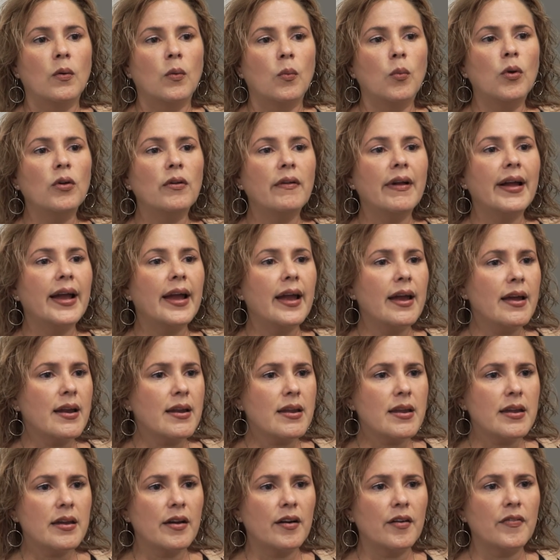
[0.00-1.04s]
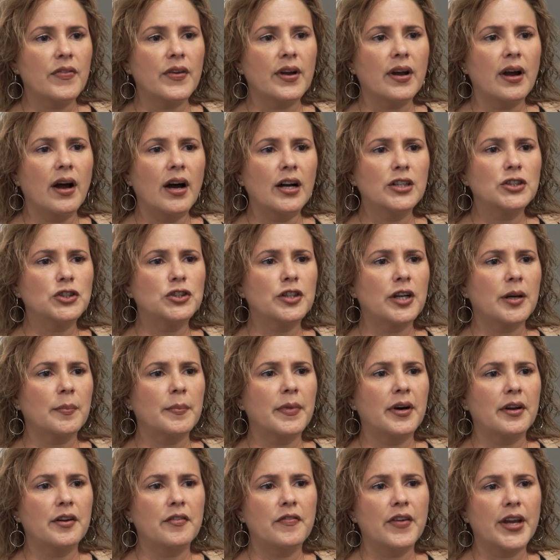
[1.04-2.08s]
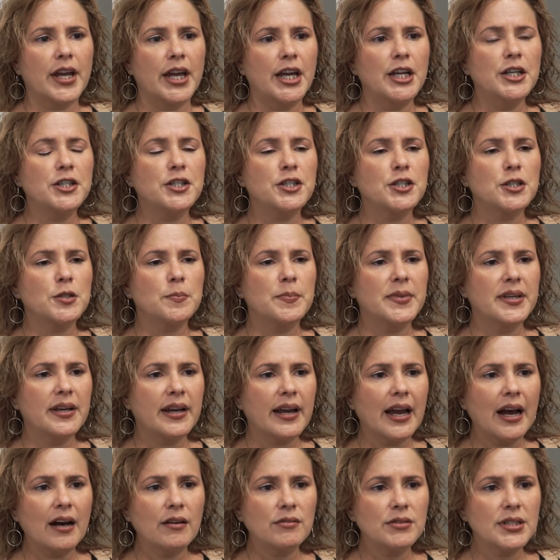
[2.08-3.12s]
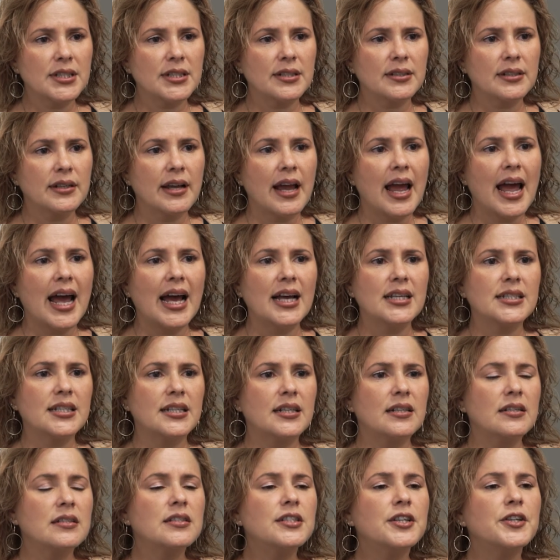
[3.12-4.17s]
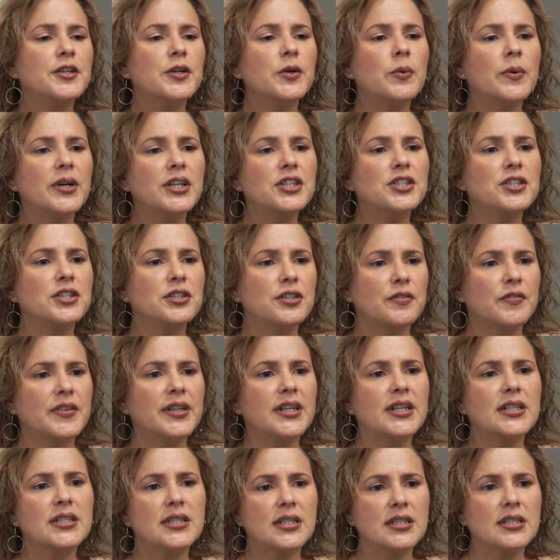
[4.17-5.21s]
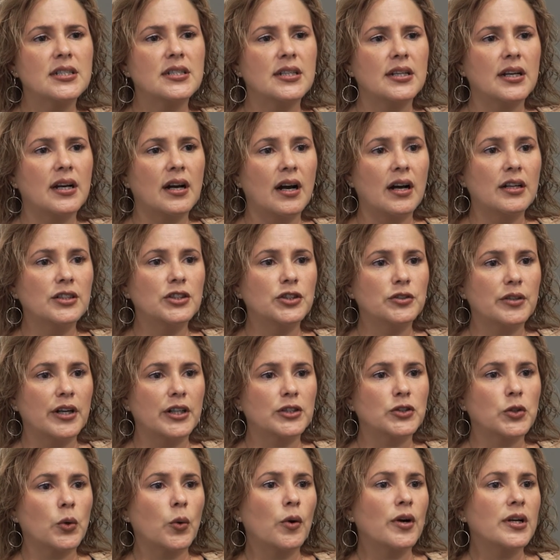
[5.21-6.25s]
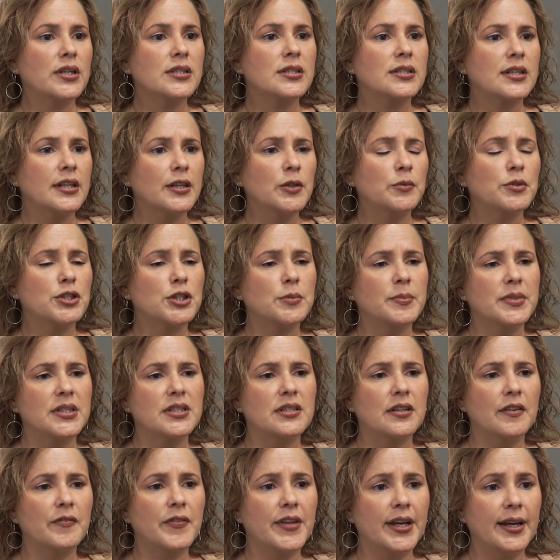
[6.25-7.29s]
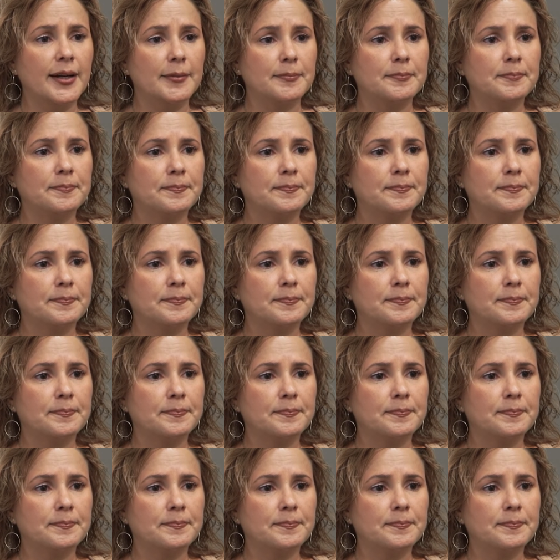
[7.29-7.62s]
Will any of the contract modifications be accounted as a continuation of an existing contract or extinguishment of debt?